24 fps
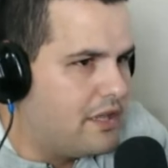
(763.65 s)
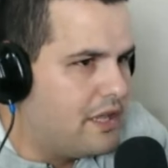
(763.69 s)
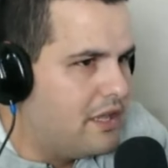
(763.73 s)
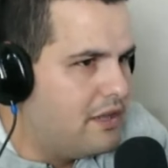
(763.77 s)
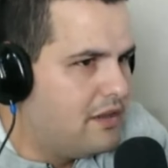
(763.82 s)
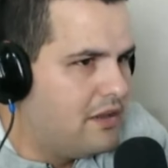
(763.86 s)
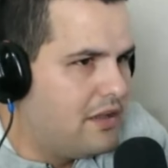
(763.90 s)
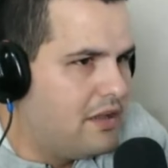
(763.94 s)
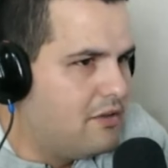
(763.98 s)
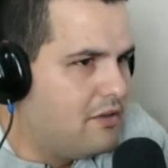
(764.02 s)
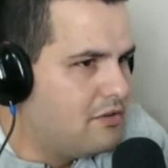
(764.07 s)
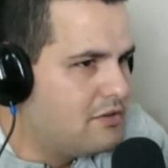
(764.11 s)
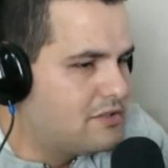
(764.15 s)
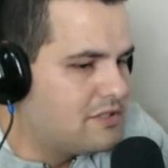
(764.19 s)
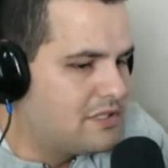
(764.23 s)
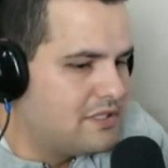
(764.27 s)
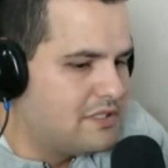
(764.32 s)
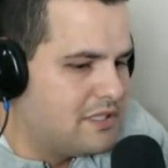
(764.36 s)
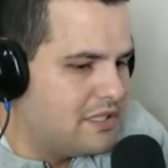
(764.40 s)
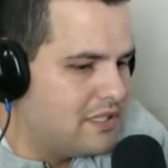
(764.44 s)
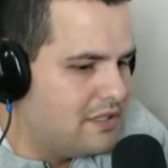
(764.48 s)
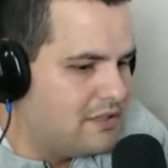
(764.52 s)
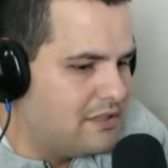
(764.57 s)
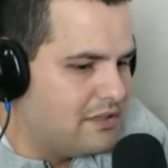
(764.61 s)
It, it was
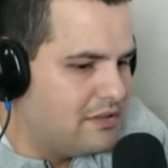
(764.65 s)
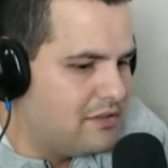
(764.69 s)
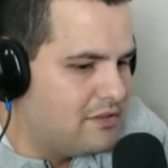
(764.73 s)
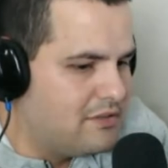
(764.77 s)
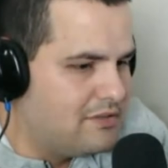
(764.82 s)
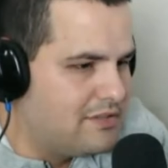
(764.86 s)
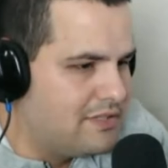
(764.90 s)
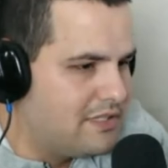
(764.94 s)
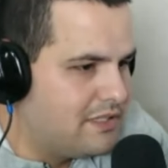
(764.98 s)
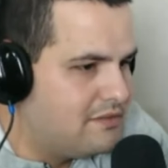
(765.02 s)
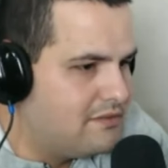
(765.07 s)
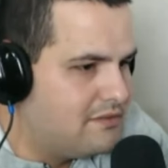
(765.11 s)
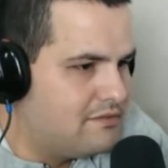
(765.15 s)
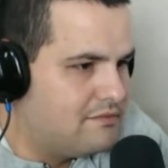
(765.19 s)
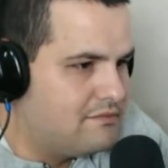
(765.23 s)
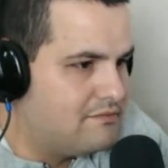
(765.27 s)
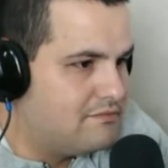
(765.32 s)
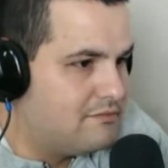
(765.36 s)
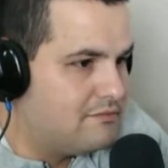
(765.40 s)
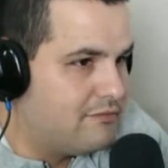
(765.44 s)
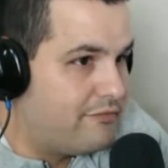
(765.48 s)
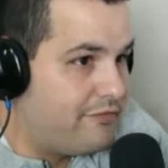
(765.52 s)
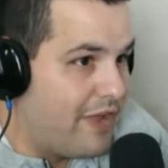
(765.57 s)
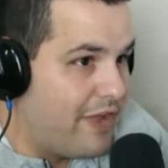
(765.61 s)
in, it was in
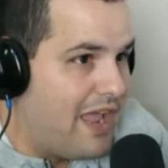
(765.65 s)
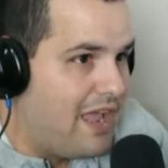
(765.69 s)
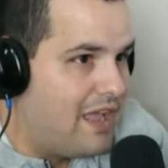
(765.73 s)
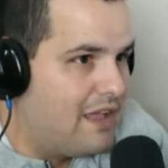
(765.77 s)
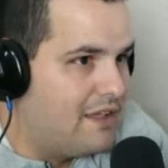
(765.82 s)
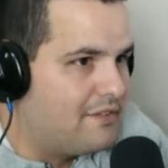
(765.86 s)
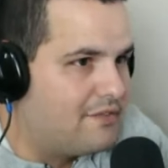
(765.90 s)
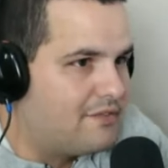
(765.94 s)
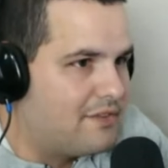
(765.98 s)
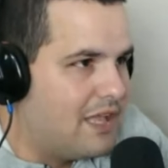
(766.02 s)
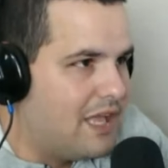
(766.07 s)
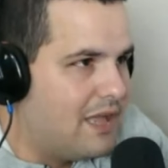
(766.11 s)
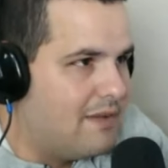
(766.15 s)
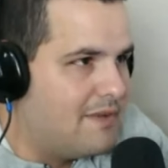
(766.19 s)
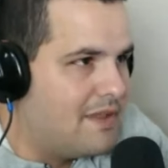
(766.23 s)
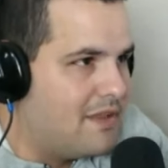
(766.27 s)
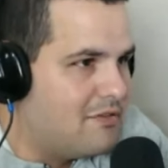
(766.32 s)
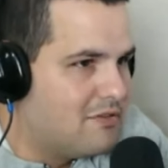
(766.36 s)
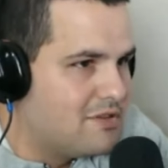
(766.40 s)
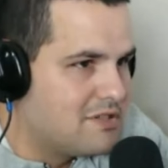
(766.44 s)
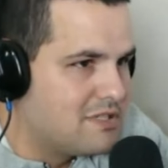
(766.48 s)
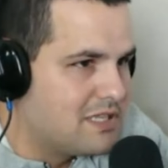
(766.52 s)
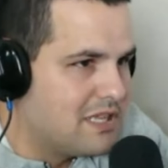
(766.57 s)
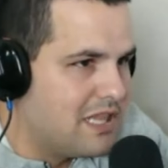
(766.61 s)
fast. I mean,
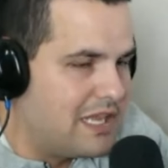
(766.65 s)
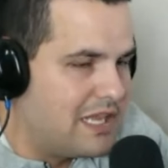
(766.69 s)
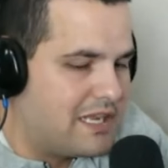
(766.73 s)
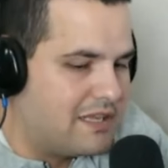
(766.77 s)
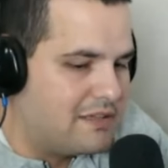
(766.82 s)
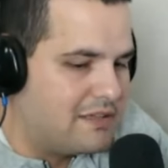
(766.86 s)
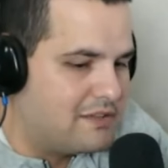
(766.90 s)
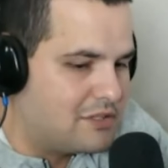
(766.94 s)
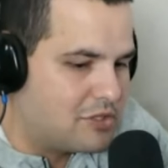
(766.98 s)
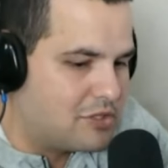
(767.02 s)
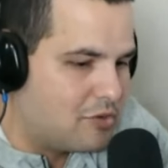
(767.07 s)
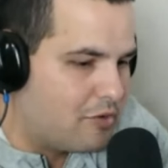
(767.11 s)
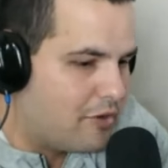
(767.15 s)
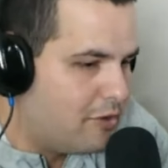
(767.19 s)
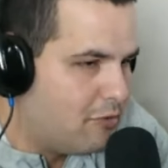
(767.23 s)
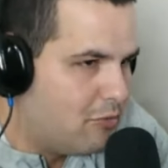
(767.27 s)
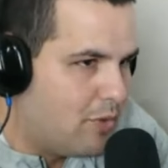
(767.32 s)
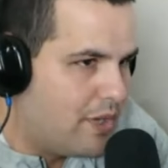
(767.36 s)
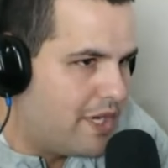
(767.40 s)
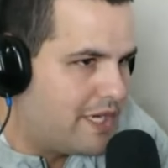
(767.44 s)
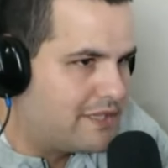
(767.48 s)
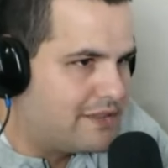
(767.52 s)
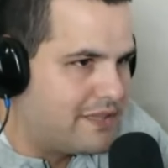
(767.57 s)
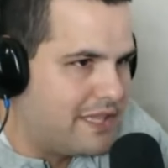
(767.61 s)
it wasn't like a three
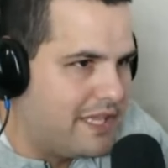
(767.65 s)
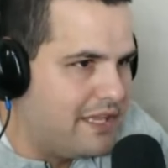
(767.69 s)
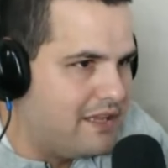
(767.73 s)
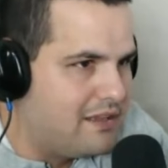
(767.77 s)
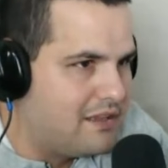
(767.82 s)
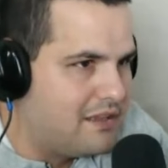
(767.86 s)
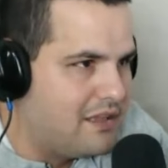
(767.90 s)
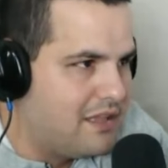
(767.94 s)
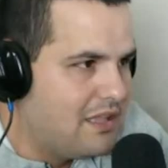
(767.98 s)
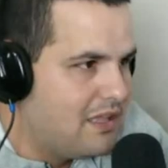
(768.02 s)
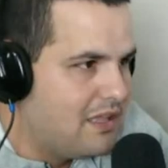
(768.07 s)
week thing.